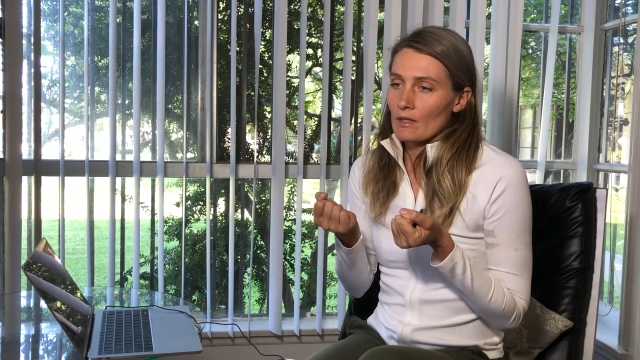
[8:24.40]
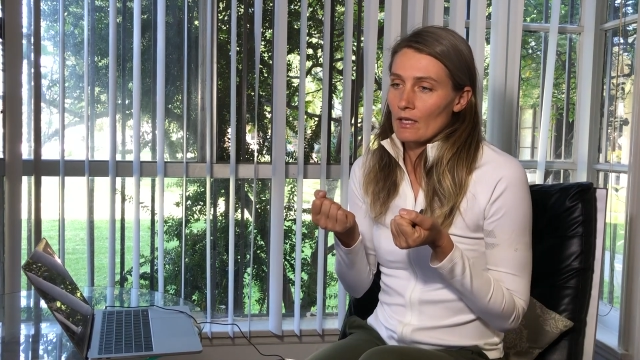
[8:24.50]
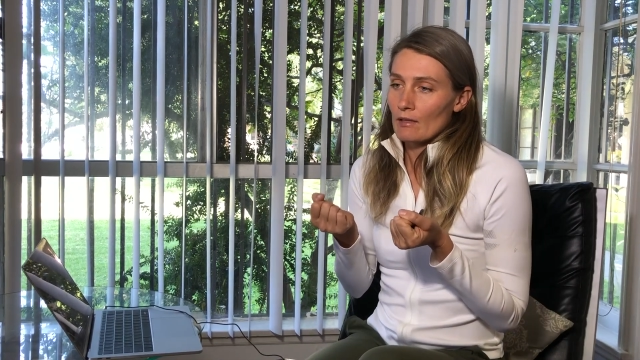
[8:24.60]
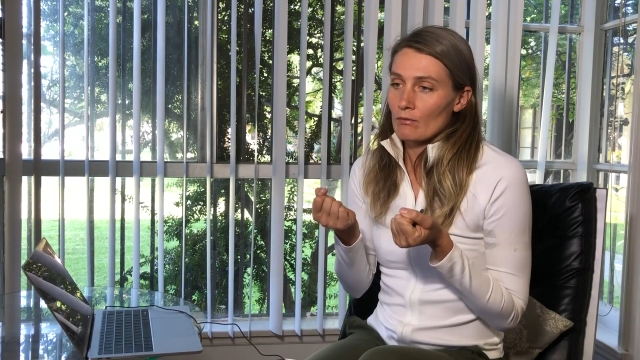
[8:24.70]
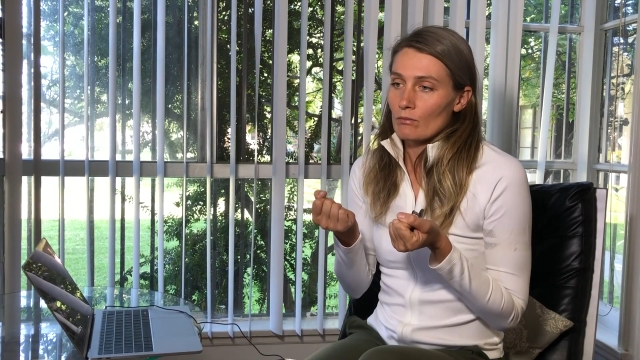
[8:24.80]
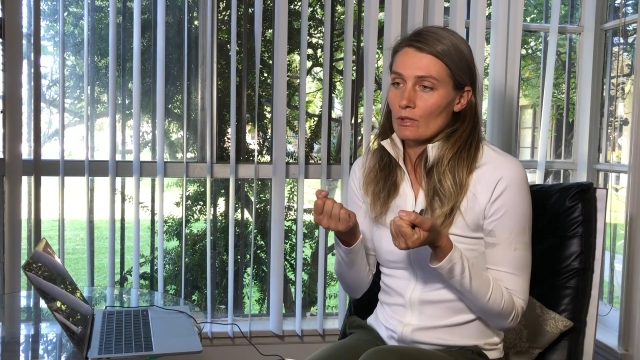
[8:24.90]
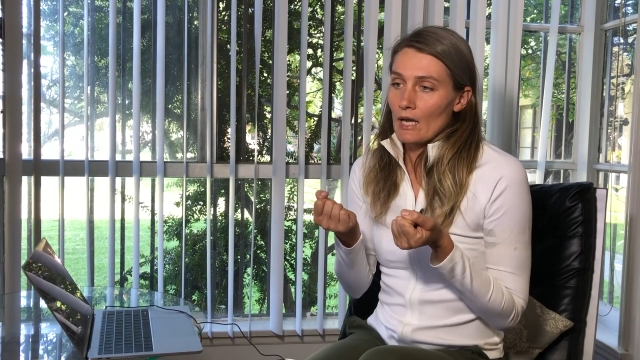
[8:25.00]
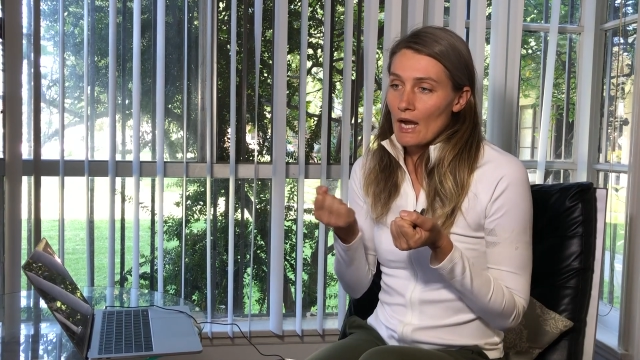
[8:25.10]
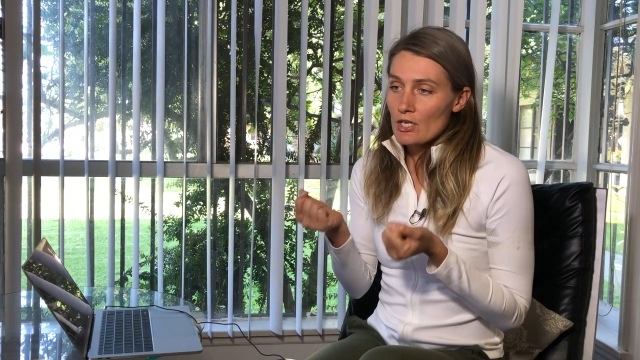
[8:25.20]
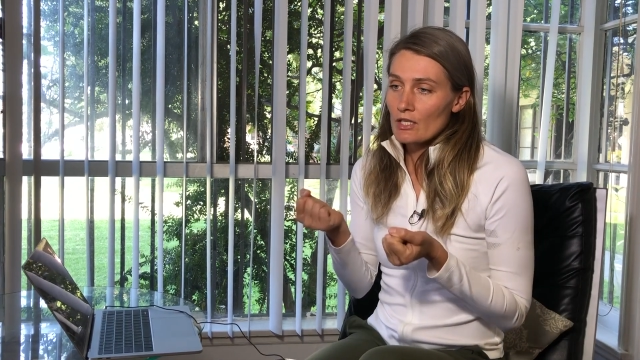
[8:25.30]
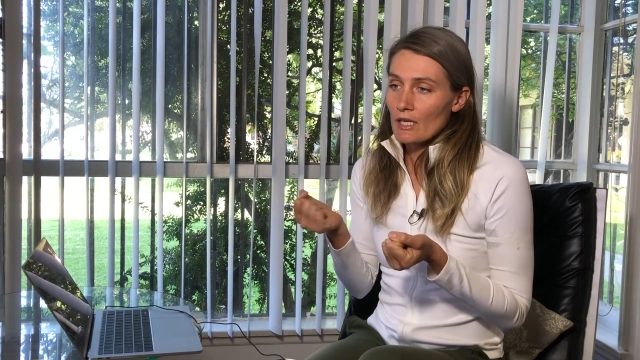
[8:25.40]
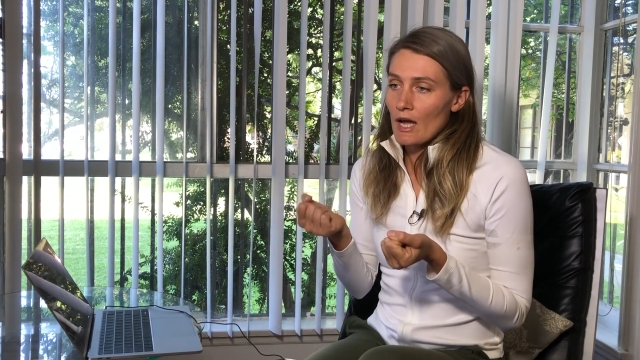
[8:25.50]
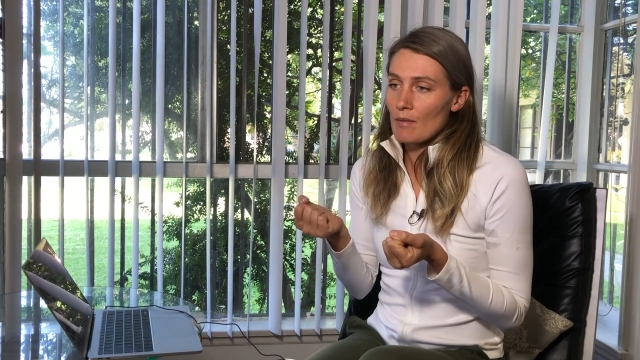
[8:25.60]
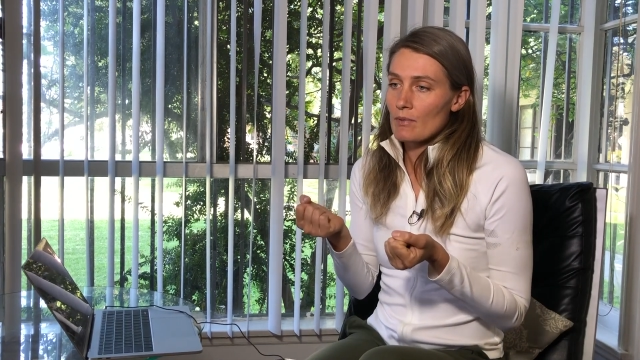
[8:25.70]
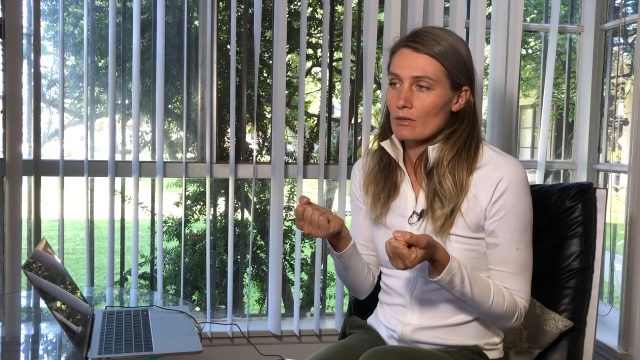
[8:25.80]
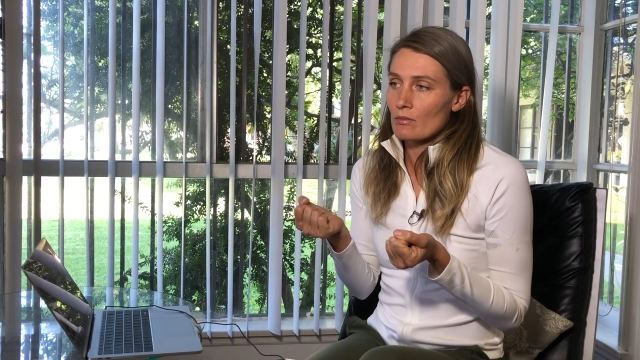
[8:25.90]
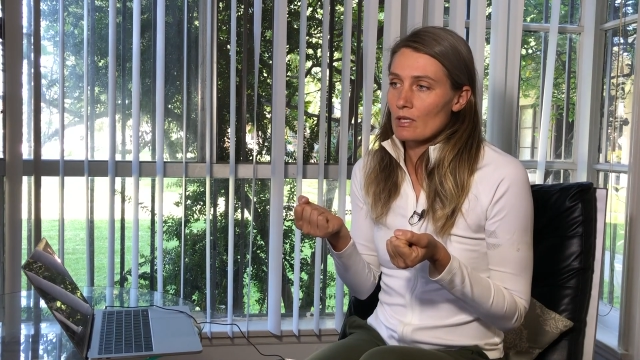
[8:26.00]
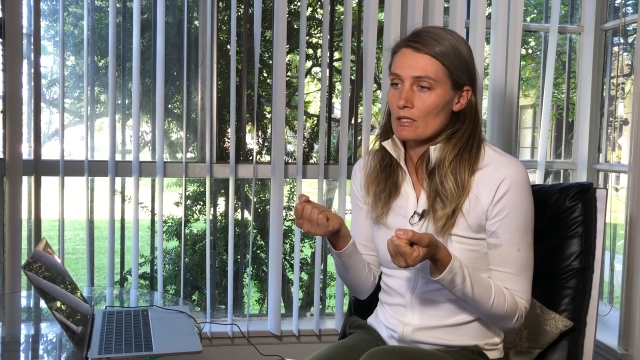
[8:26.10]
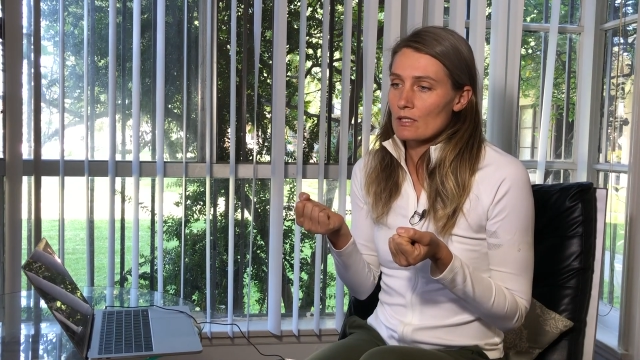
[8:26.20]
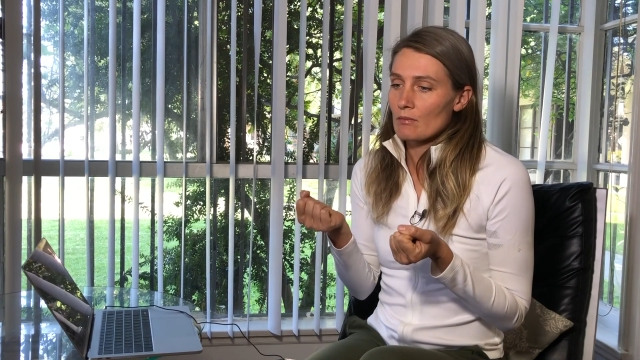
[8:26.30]
Like what actually happened
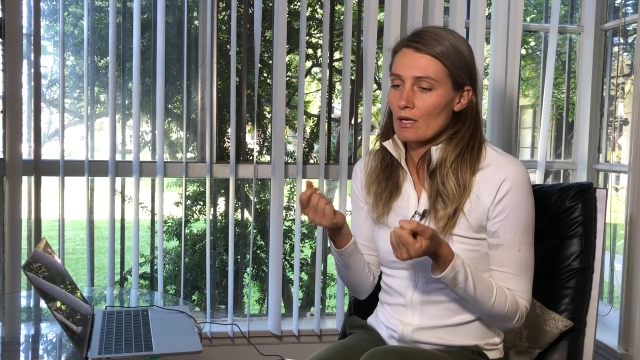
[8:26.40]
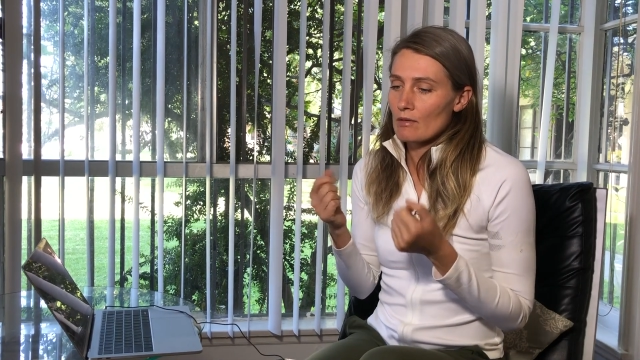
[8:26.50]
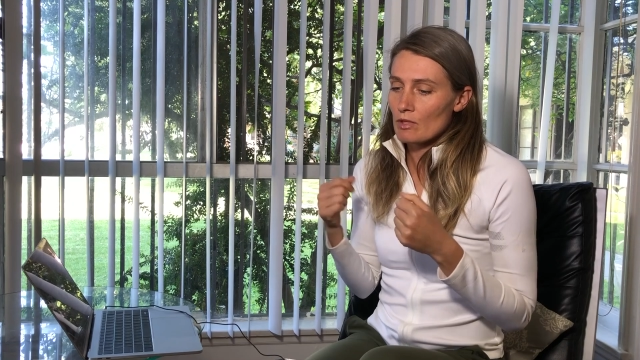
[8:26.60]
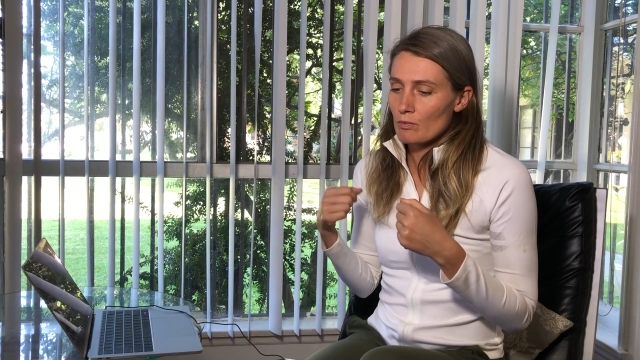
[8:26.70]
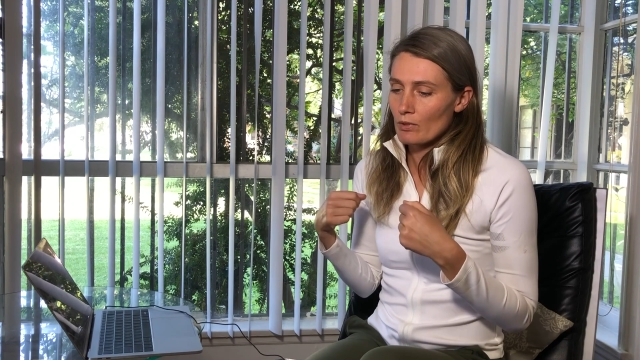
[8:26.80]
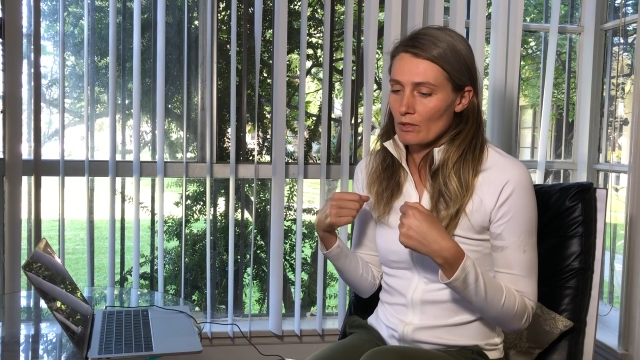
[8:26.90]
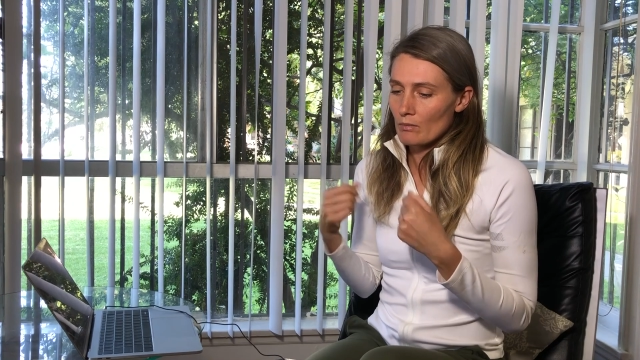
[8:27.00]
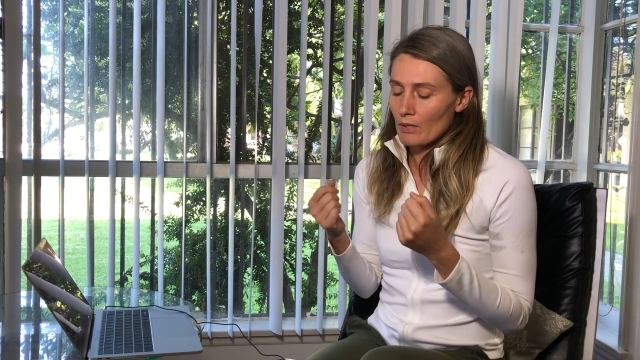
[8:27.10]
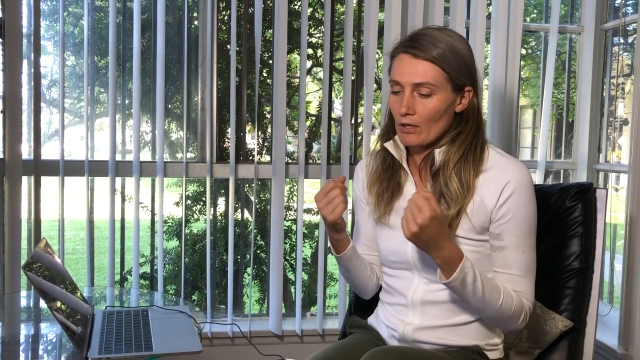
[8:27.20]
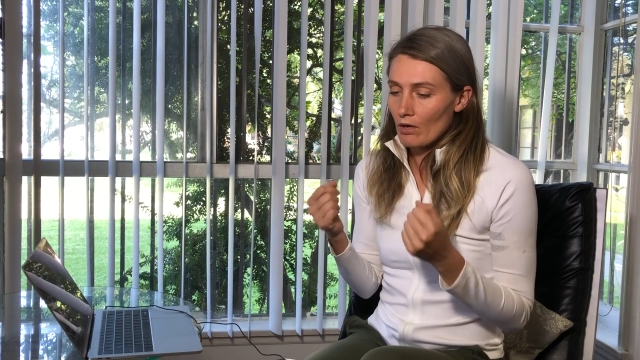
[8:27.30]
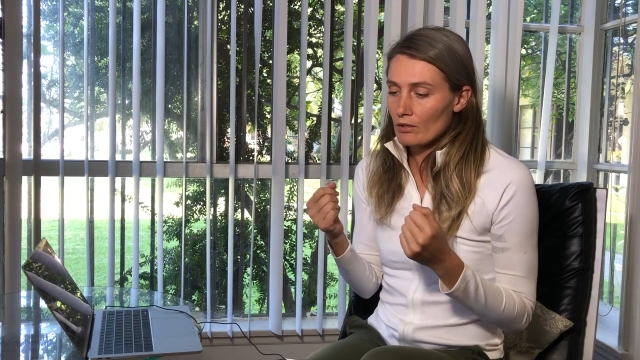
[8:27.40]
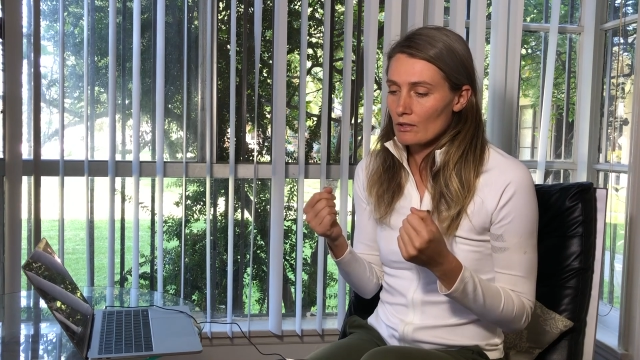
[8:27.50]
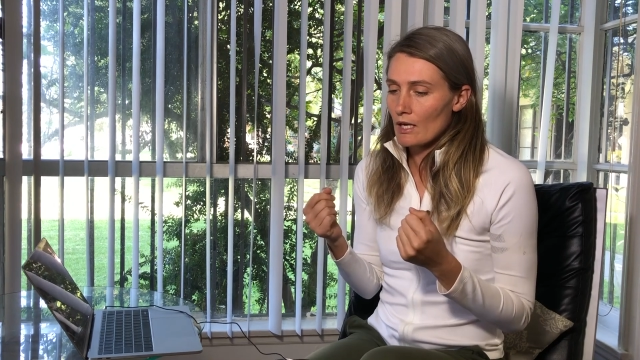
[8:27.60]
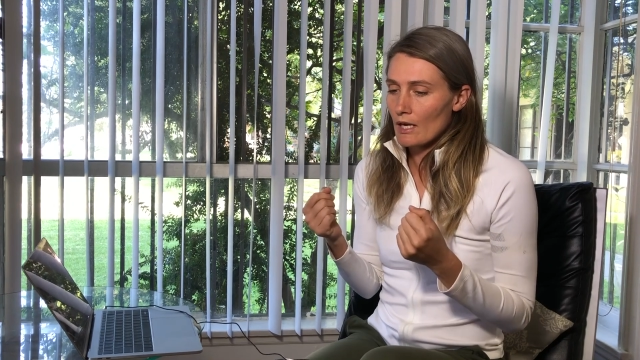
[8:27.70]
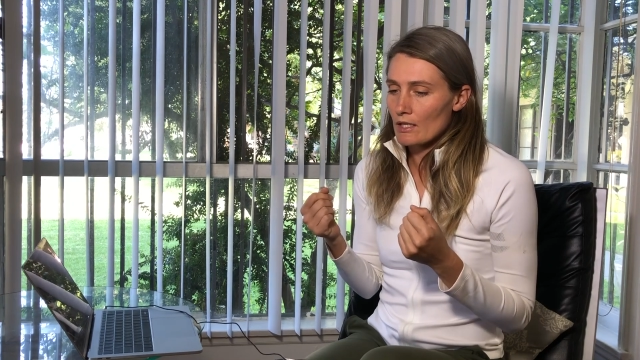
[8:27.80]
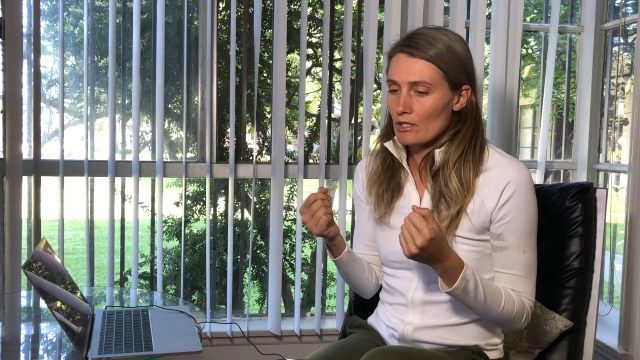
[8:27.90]
was somebody was putting a pad on the line,